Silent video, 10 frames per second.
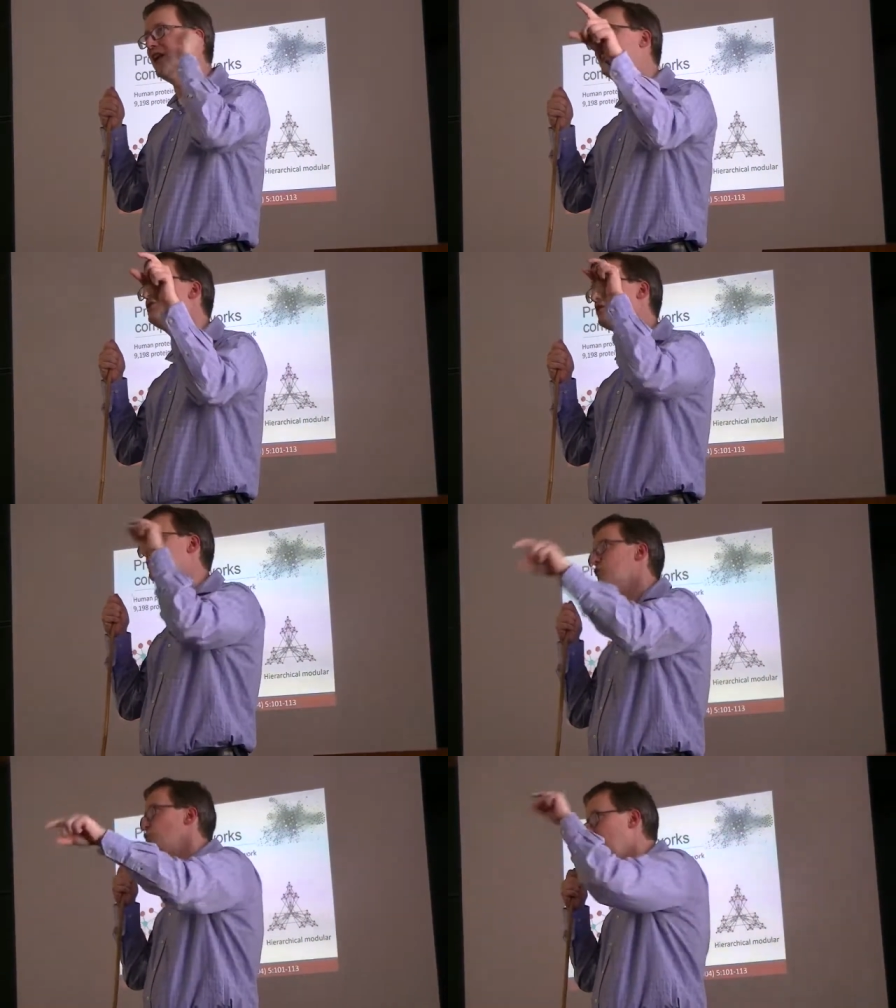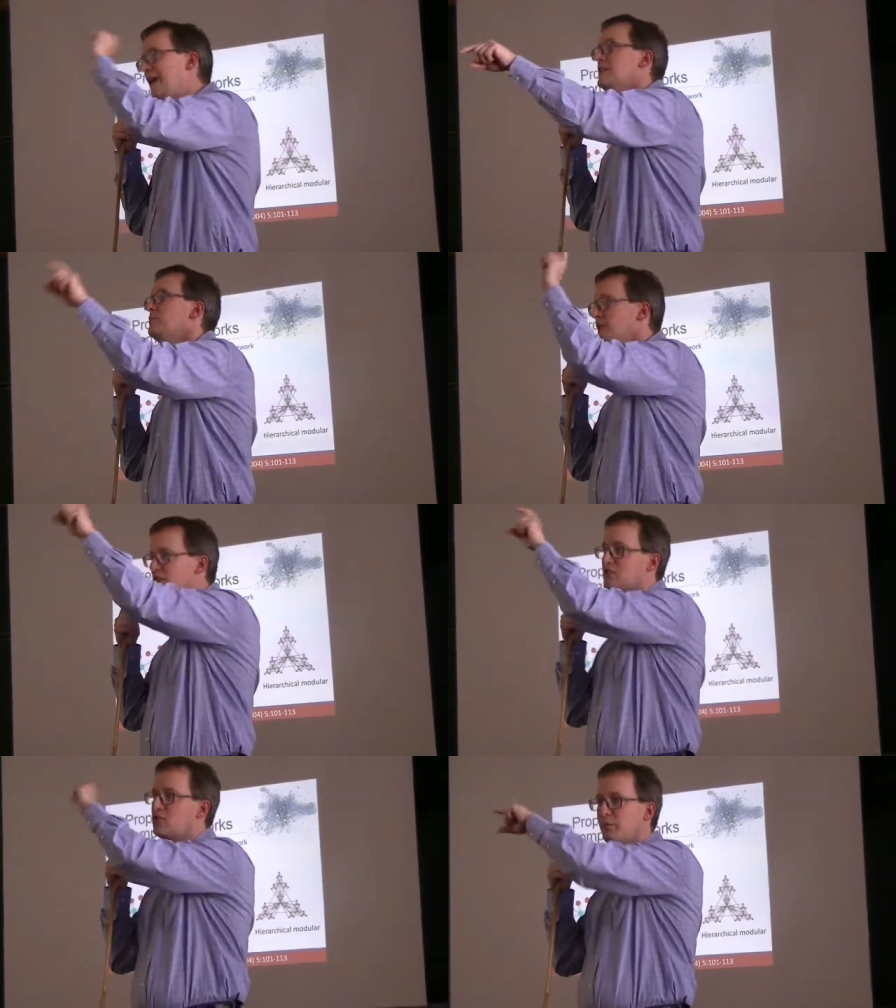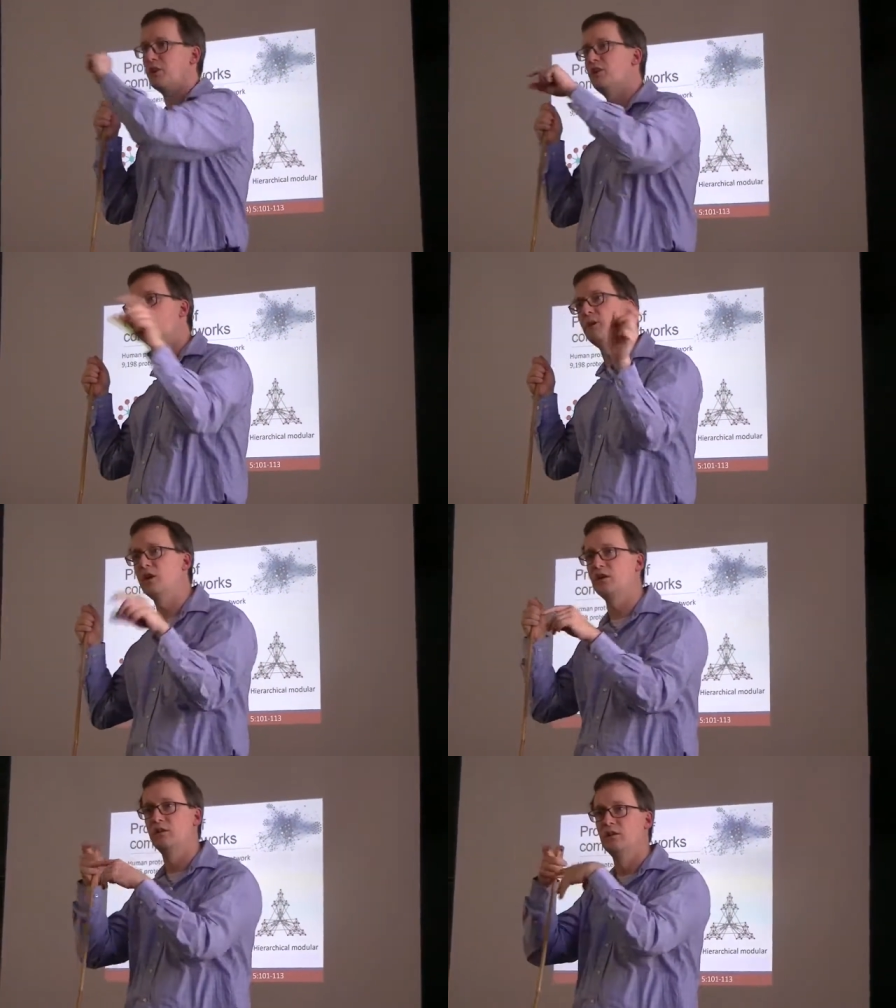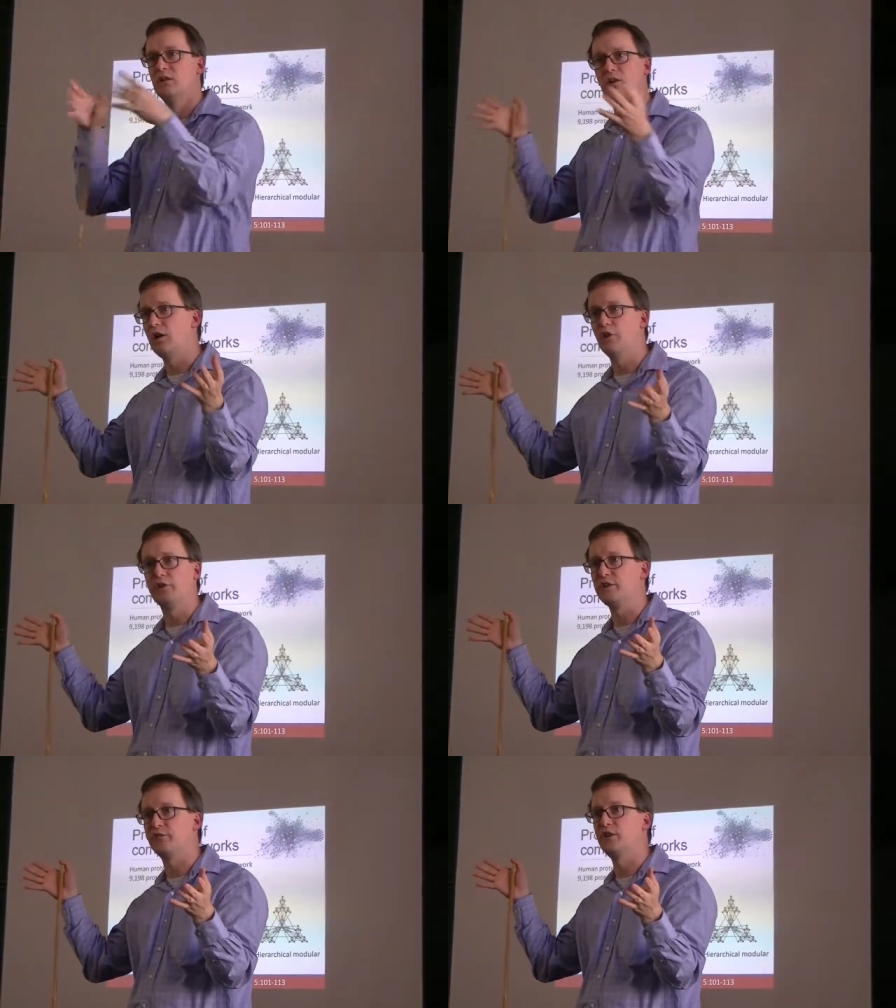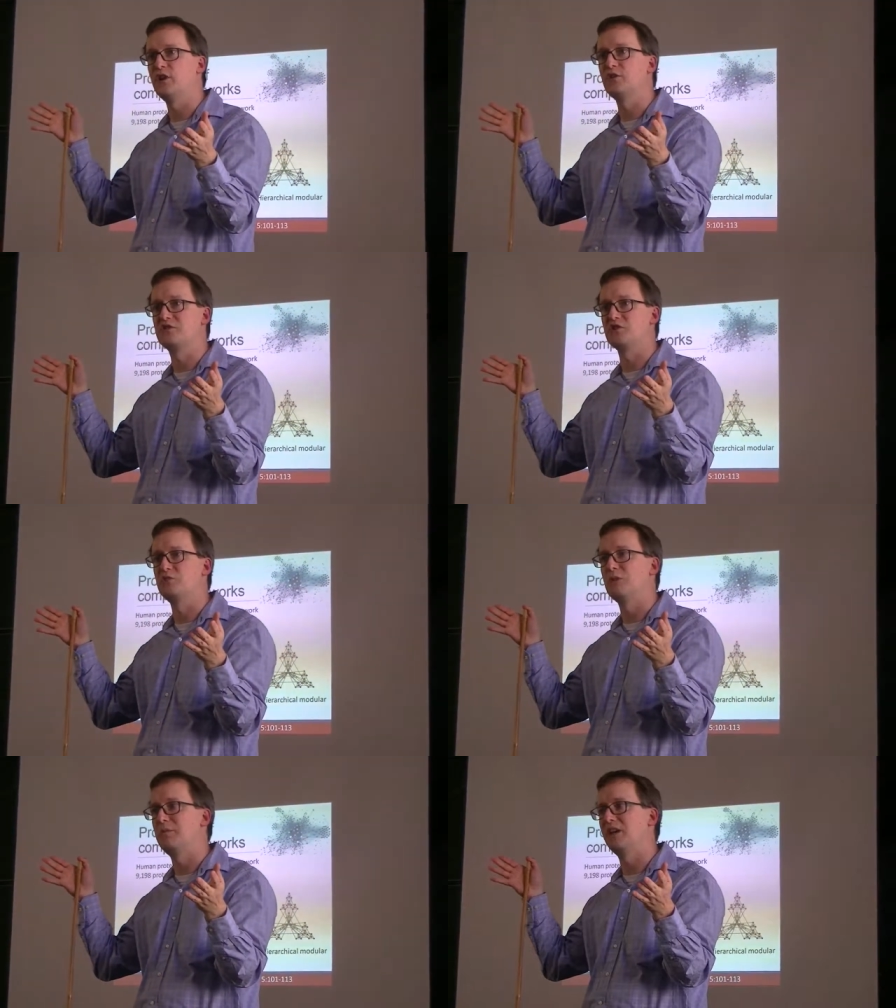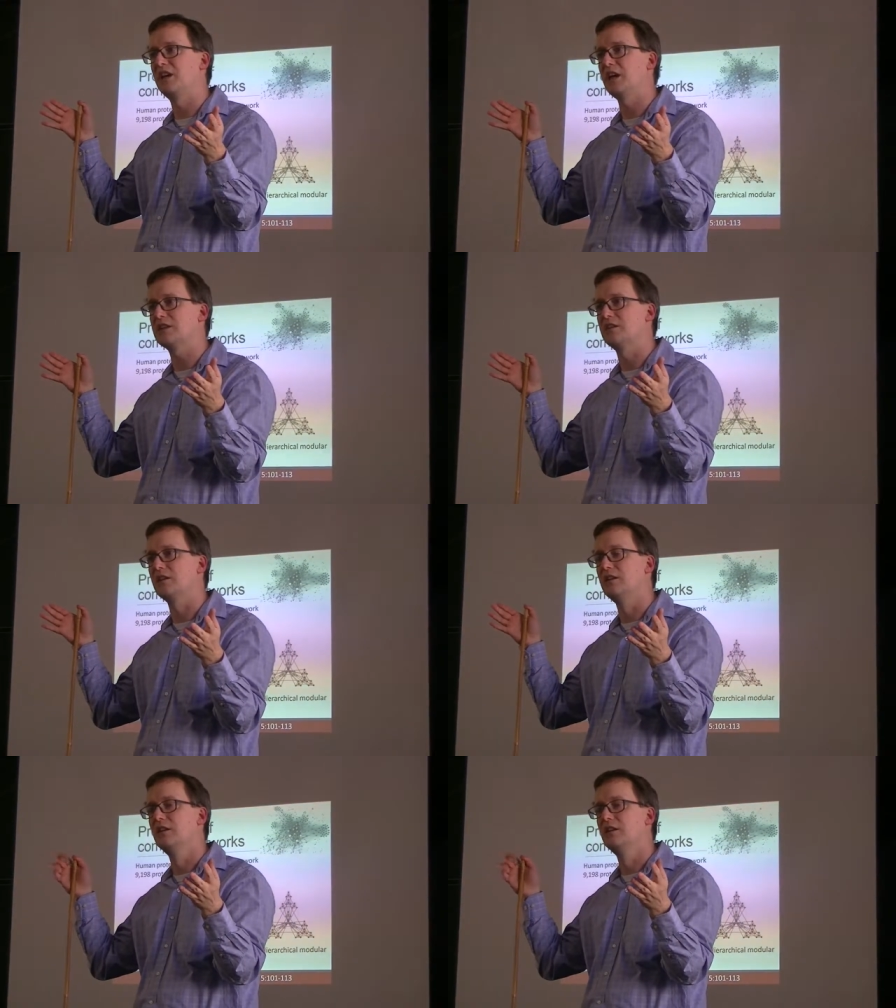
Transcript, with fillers: edges randomly distributed among all the different nodes that you might be connecting,